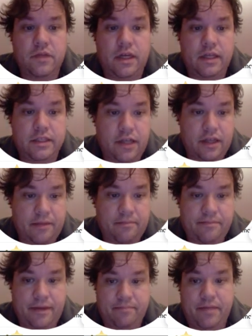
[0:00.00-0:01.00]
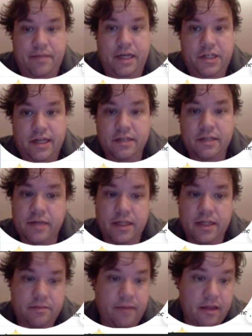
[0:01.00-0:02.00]
it's not a big chance, but
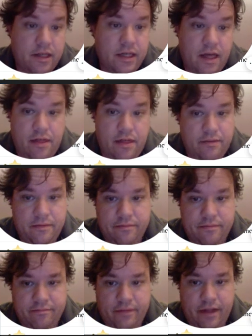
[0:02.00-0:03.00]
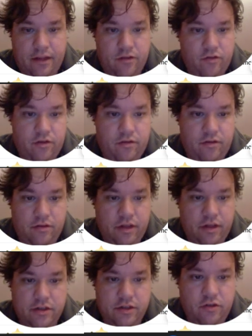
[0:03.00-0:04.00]
it's better than nothing. And
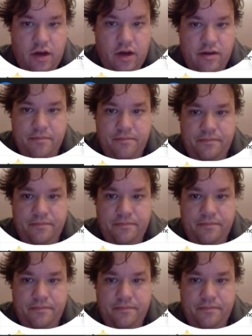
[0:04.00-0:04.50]
there's no other.